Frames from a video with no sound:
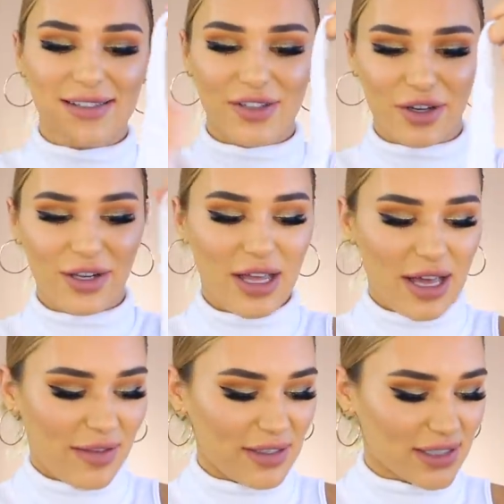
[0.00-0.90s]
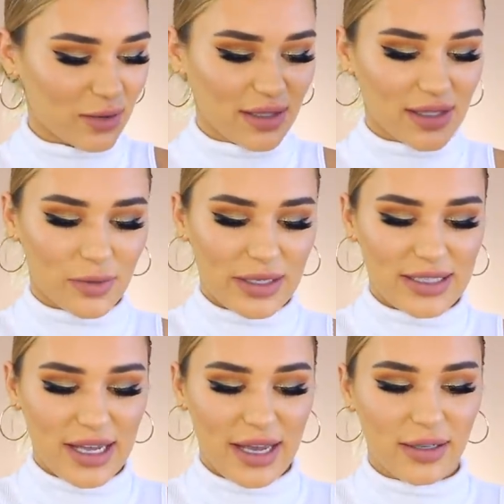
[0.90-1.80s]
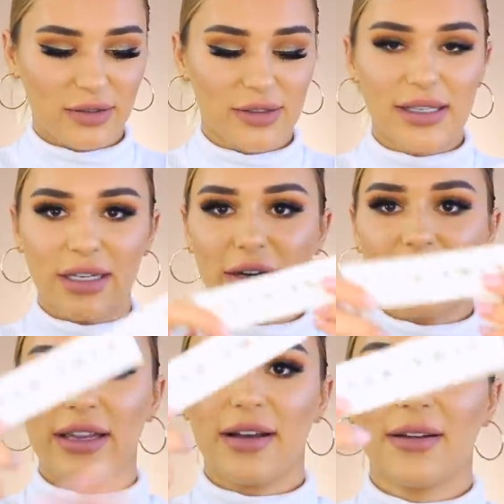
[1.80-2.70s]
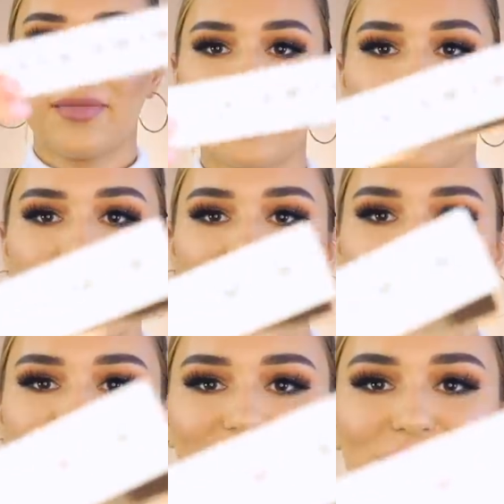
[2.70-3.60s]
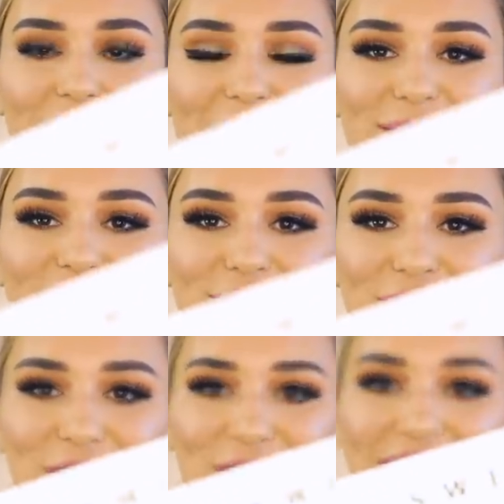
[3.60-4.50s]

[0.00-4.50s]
So this is what the swing tag looks like right here. It's so random because I'm showing